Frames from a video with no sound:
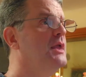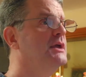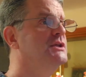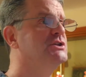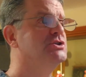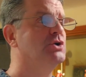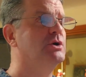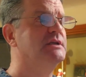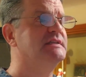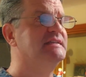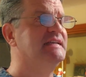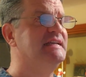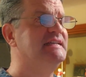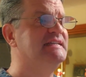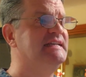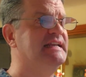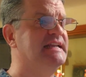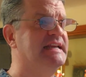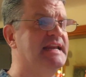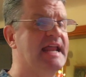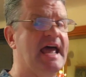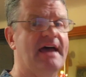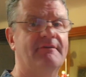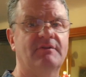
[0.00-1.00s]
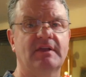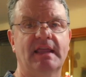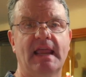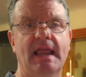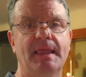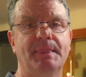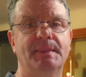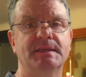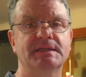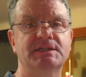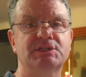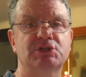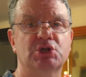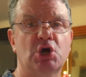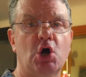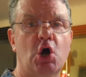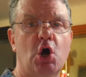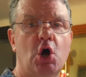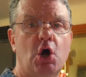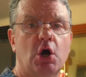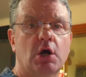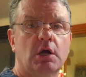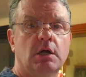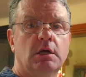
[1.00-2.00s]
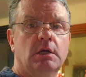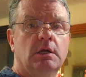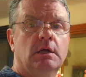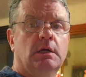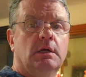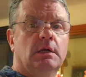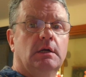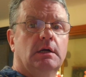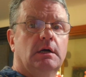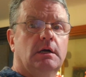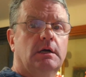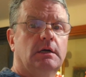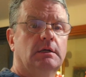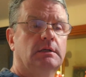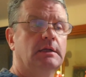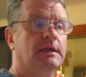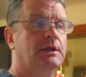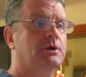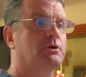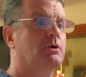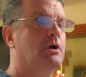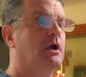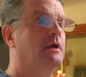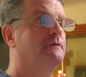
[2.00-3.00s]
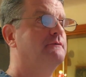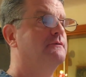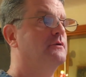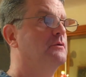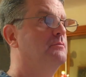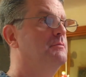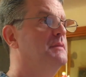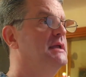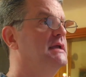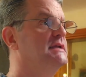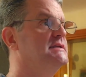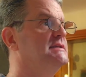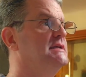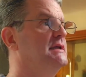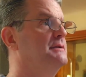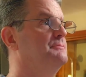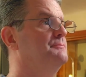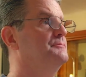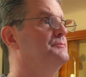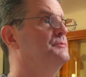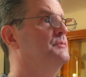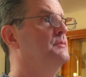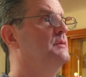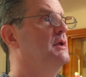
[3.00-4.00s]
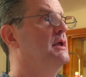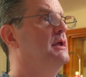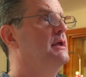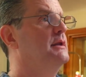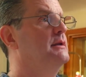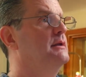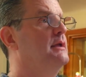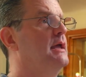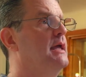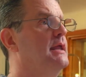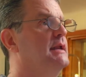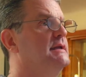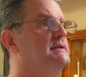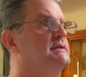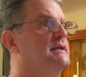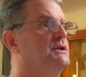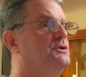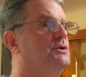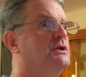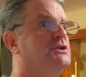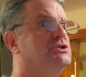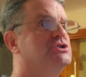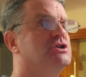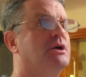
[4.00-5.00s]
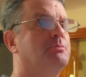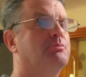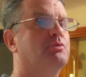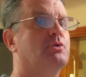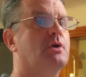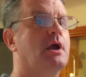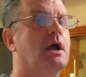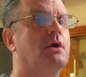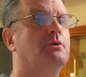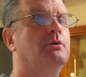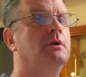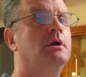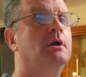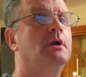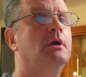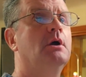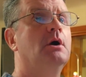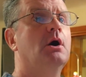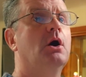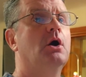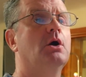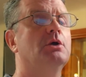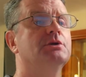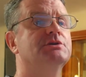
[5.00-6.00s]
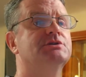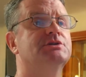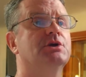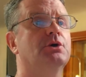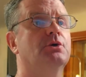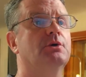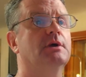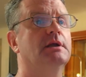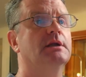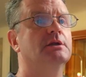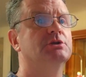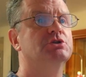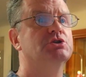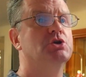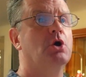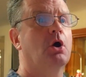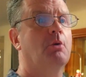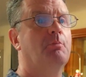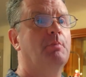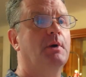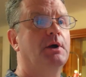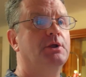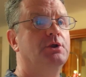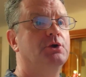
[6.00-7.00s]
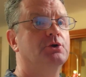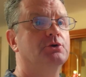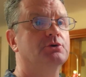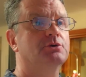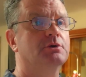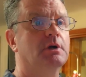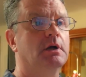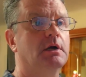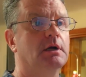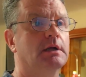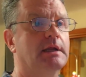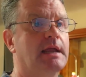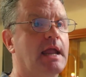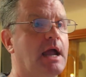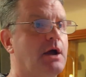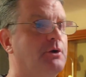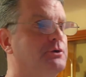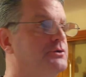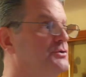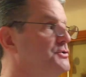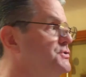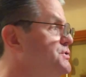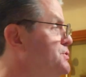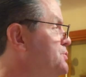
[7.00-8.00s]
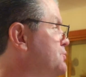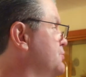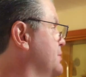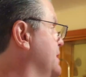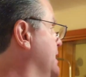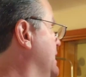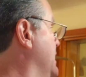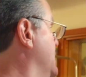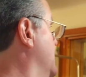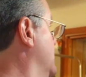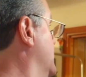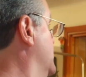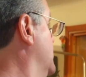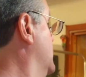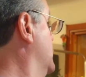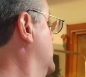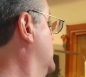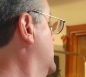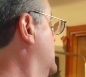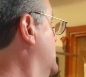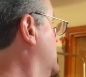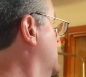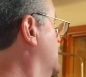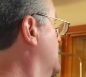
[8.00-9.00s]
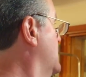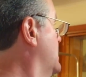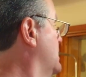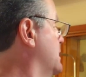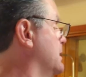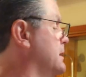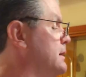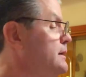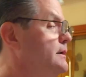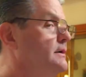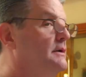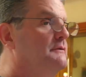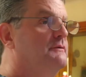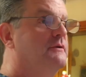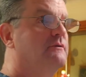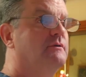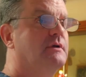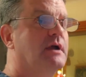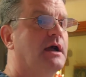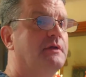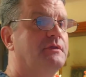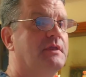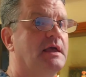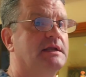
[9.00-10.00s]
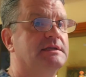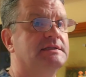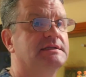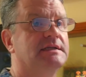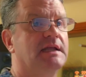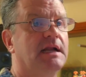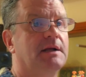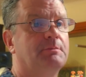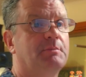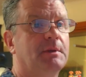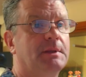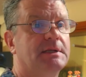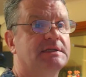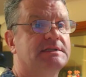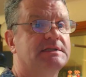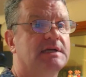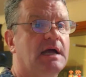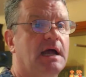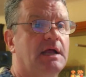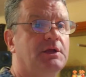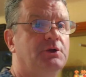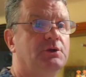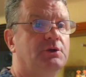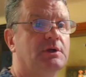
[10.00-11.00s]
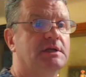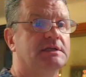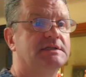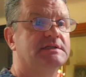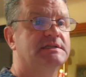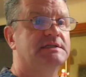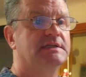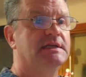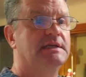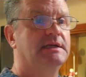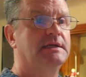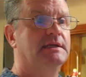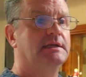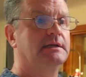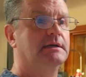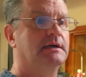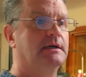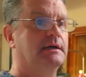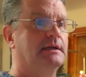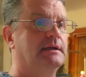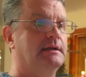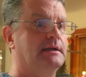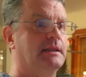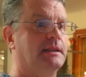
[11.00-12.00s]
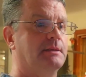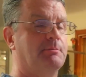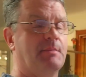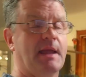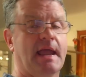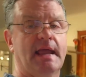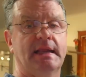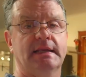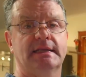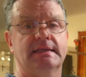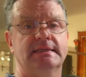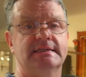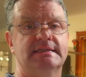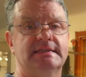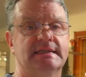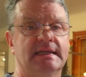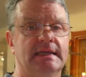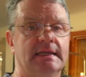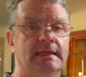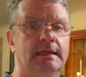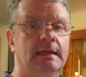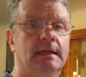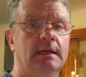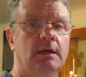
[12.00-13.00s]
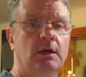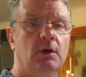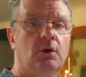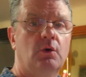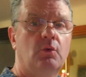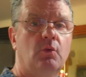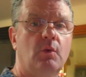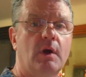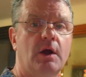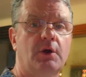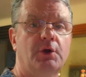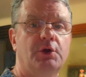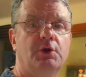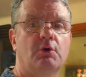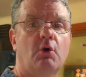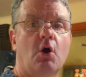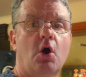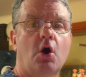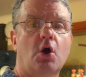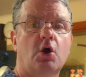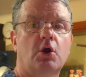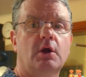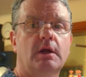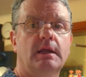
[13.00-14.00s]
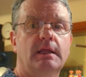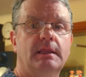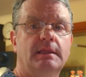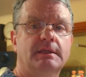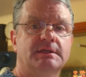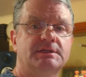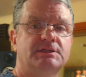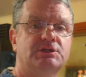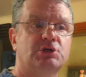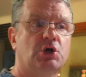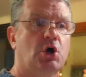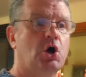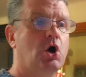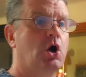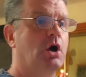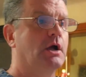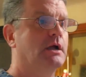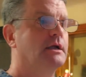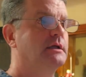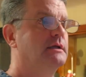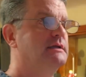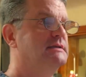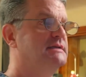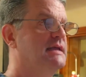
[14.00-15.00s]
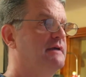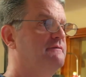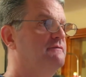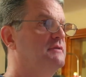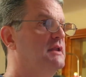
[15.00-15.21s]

So it's easy to navigate the song later on for mixing and editing. You can jump around. Also, it'll show up on your counter screen. If you've got that set up on the side, you can see, and the band can see where you are in the song as that